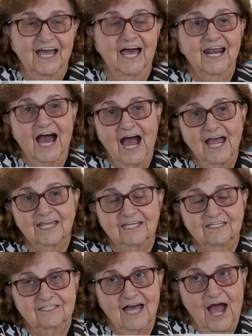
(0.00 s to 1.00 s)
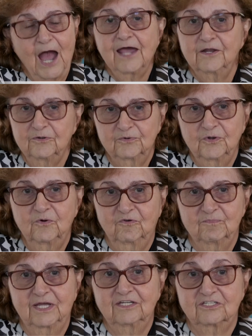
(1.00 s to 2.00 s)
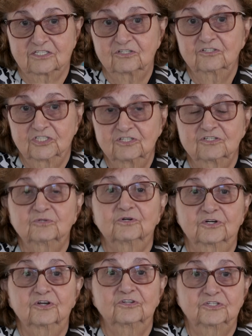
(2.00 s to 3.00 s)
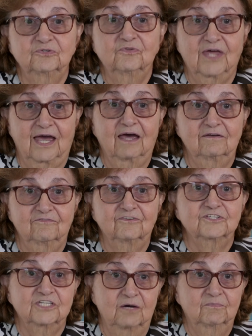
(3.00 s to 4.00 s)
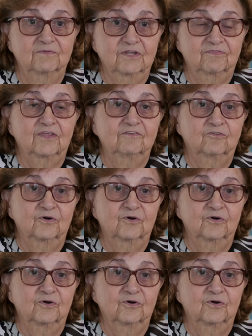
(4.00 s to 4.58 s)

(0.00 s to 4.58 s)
And I don't know of many surgeons who are going to do that for someone that they've